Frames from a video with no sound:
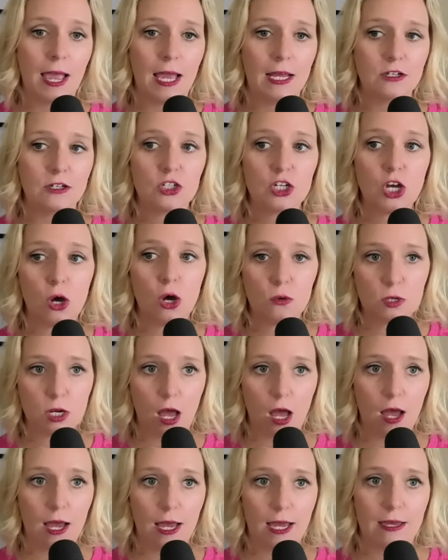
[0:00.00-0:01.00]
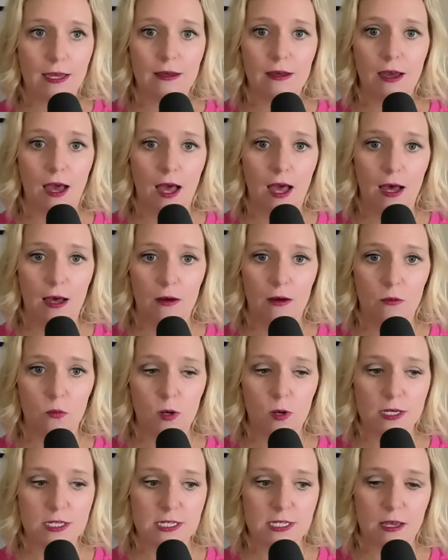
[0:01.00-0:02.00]
And Kodai
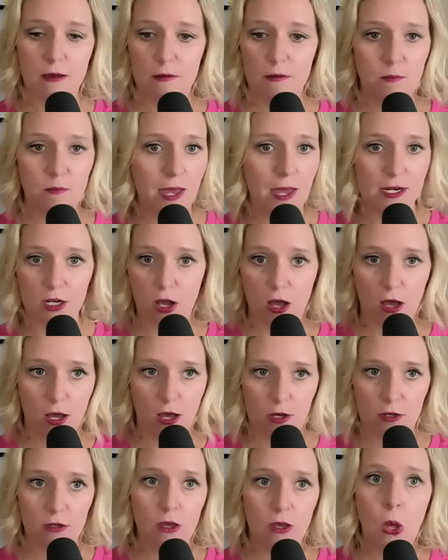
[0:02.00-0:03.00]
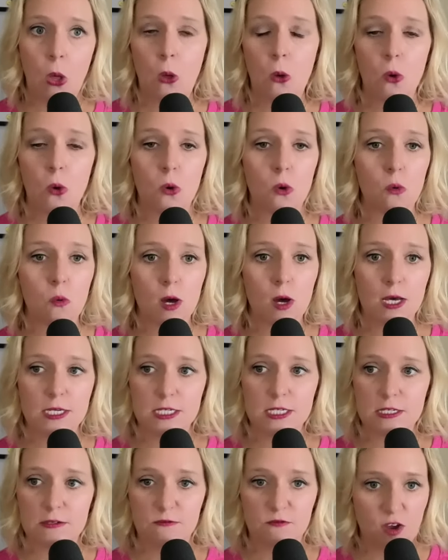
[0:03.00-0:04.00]
was a pedagogue who
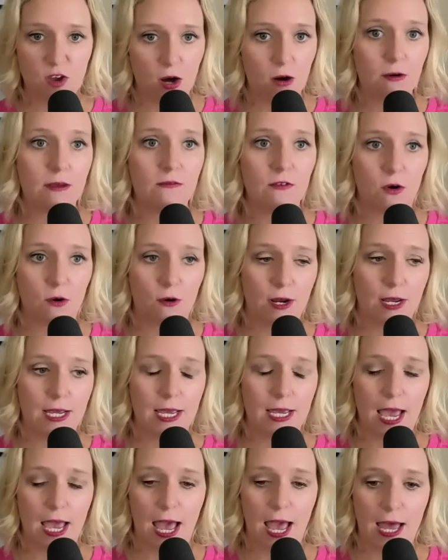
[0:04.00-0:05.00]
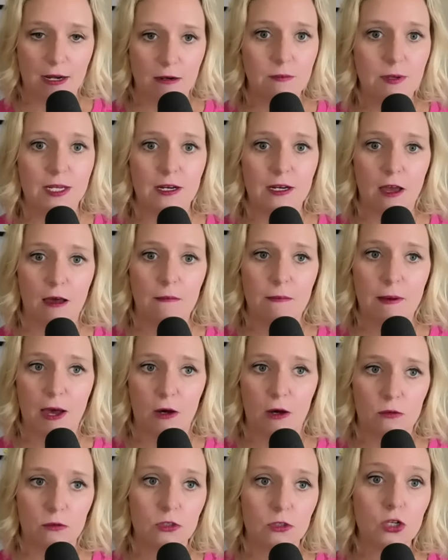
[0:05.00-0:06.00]
was very, very adamant
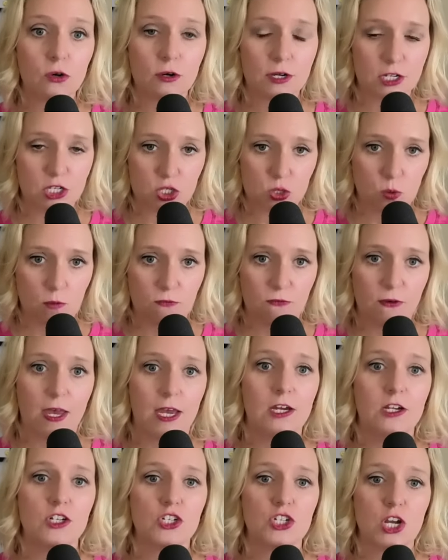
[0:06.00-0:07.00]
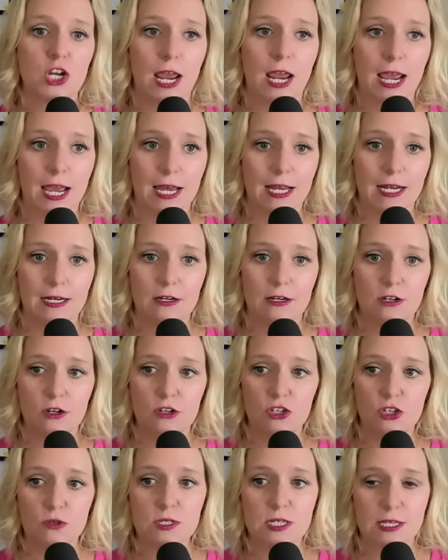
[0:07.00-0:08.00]
about learning solfege and
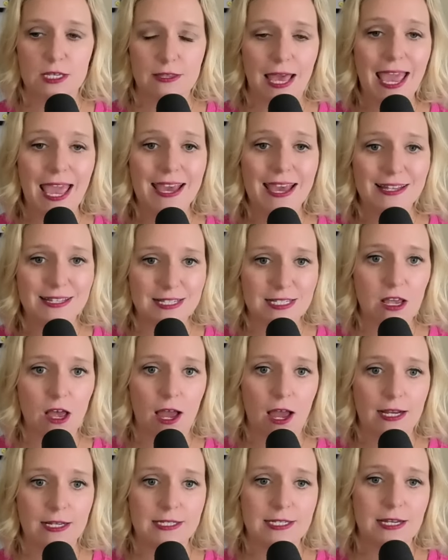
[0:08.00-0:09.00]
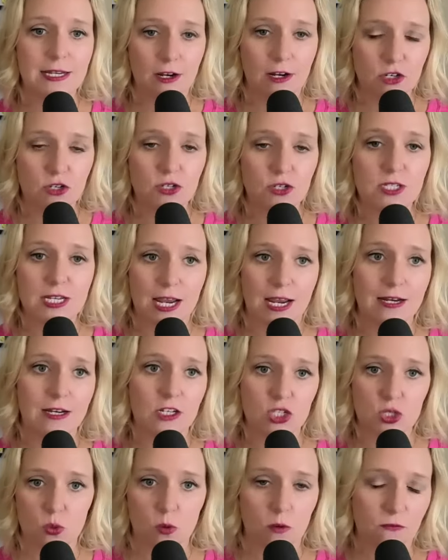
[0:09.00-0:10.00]
using the hand signs and understanding
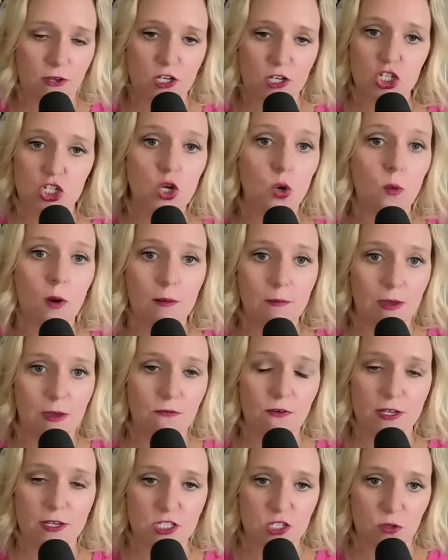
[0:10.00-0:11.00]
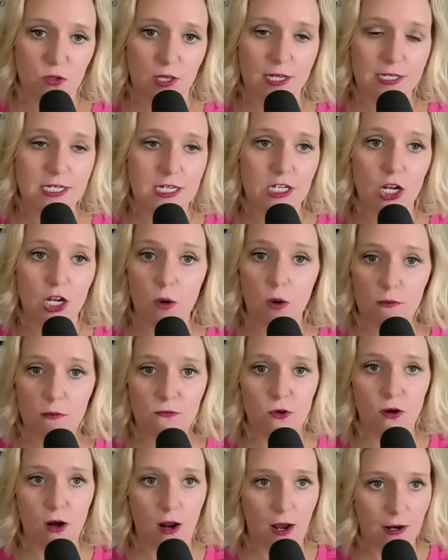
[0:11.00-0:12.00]
solfege. Do, re, mi, fa, sol, la, ti, do, if
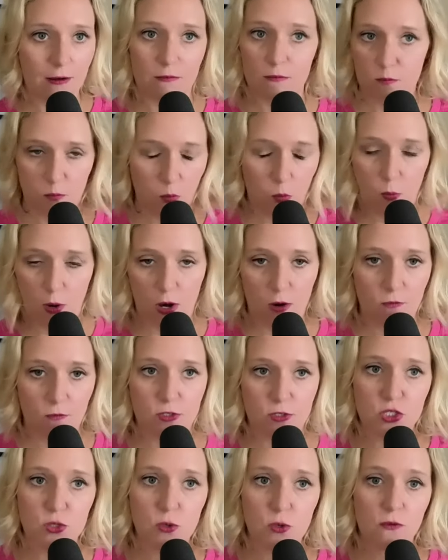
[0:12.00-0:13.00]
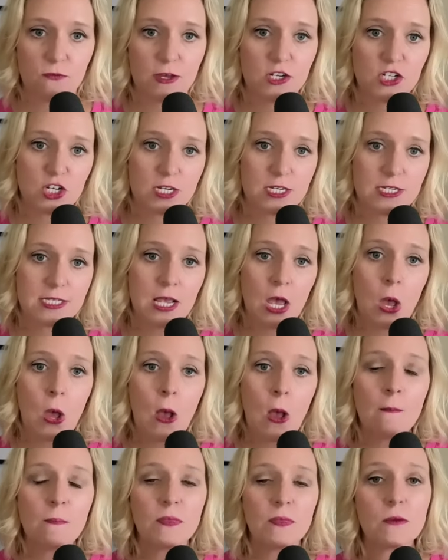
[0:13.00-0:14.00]
you're not aware of what solfege is.
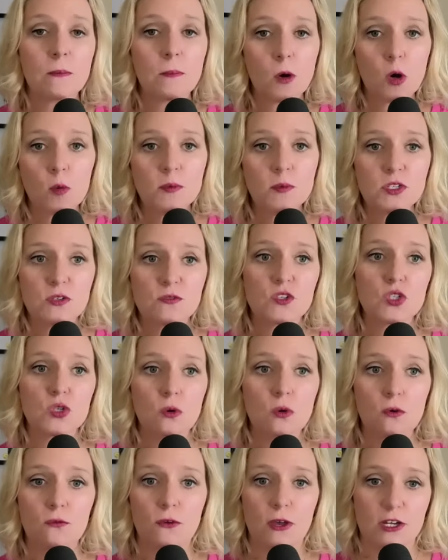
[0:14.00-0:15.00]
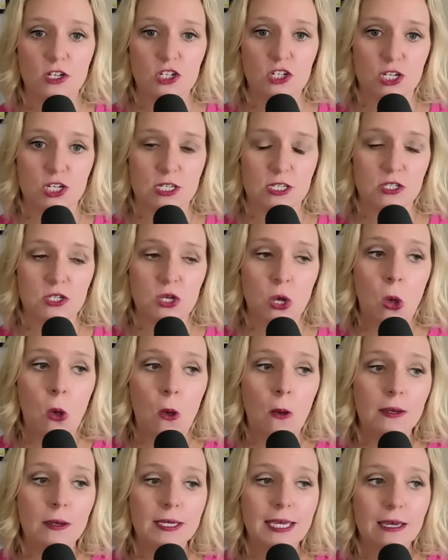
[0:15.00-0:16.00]
The purpose of solfege is
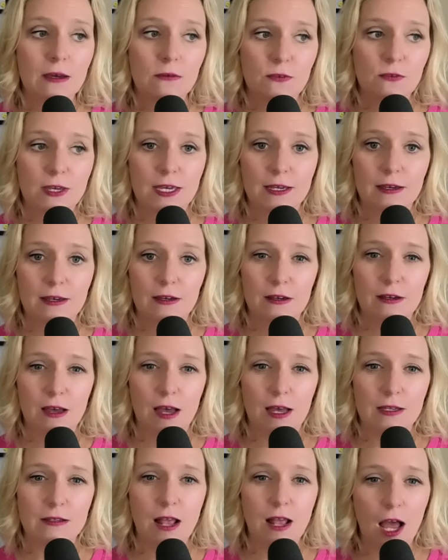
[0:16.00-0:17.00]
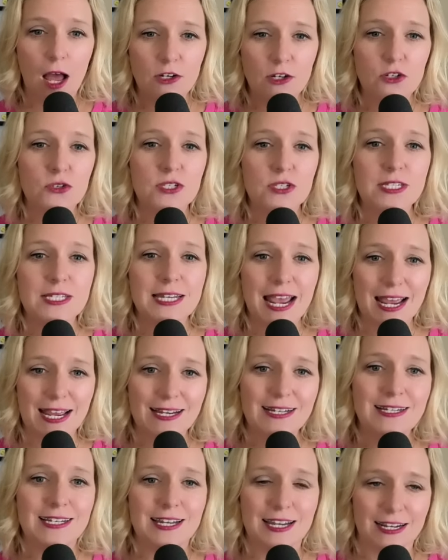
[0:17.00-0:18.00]
giving an
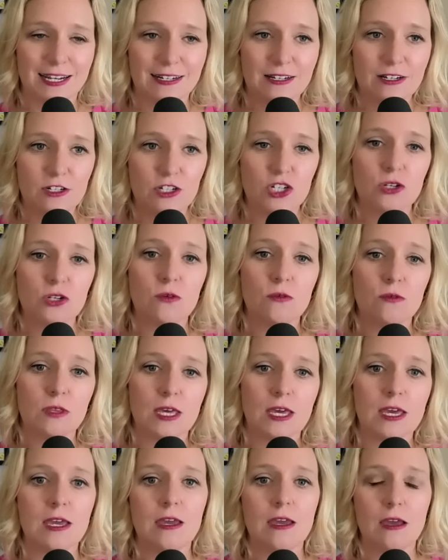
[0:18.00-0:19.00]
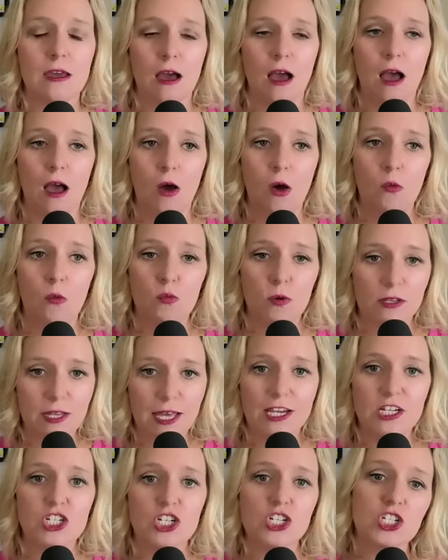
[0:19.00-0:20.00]
understanding to the
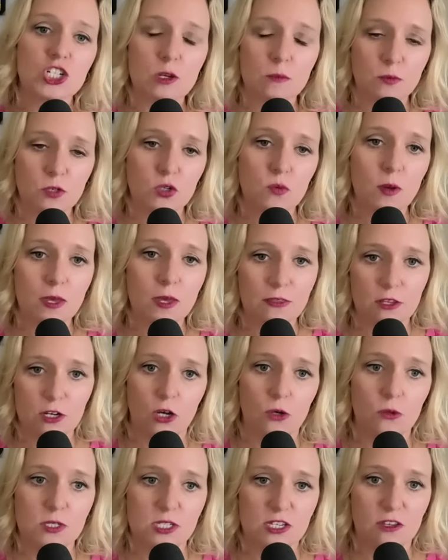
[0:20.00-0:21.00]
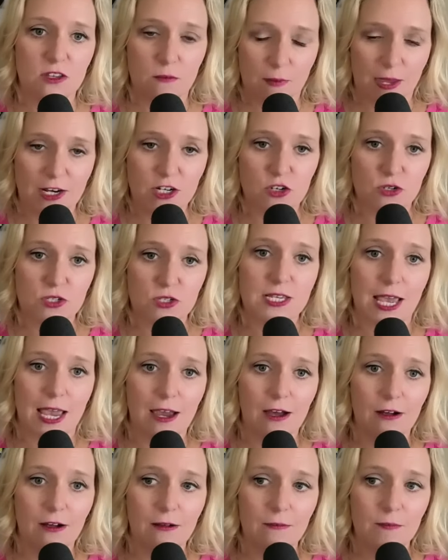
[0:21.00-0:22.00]
relationship between the notes and the major scale.